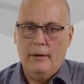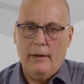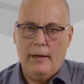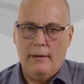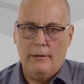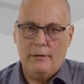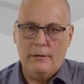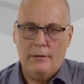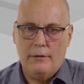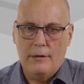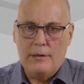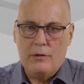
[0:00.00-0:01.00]
And
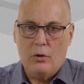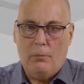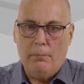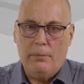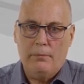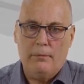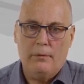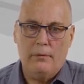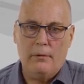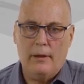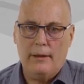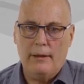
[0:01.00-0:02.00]
this top
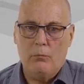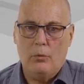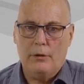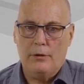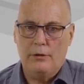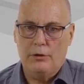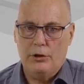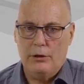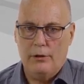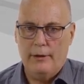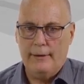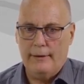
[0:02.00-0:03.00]
diagram, one can
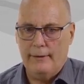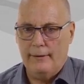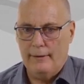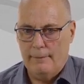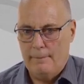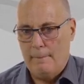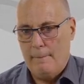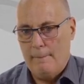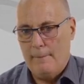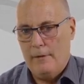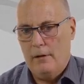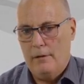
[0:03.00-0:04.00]
show that in a
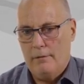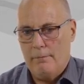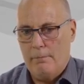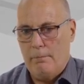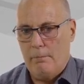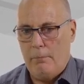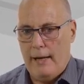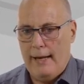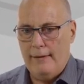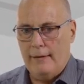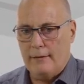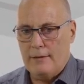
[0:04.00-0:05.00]
little
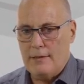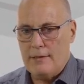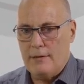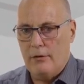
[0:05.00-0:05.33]
plane like this, the